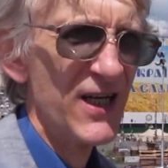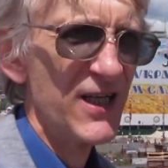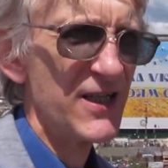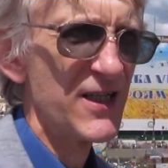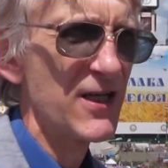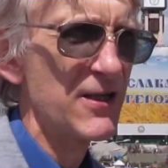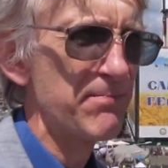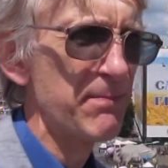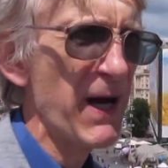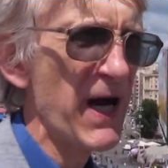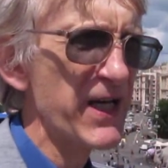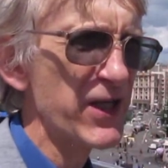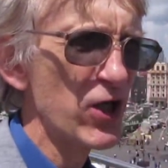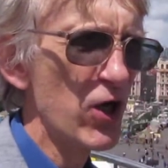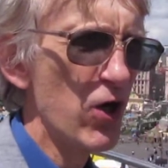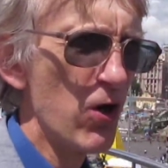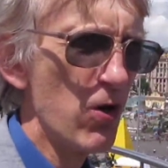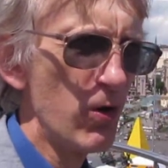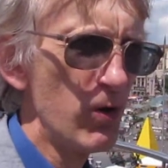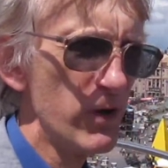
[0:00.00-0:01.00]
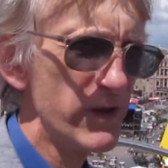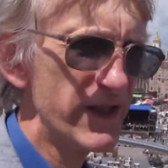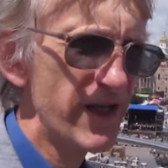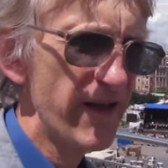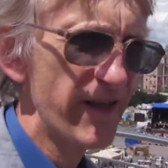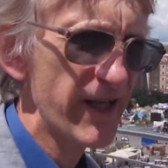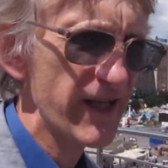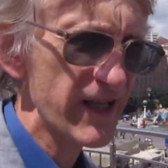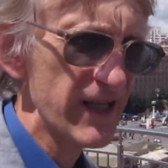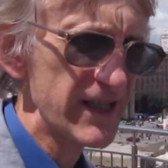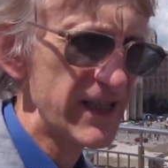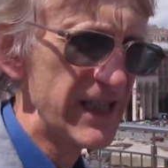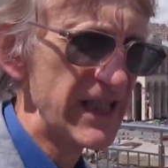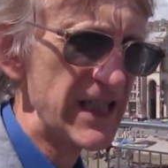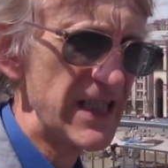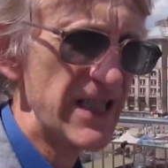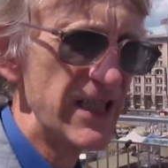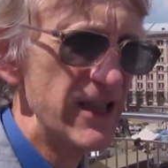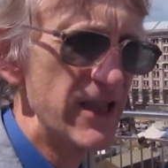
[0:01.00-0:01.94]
Despite all difficulties,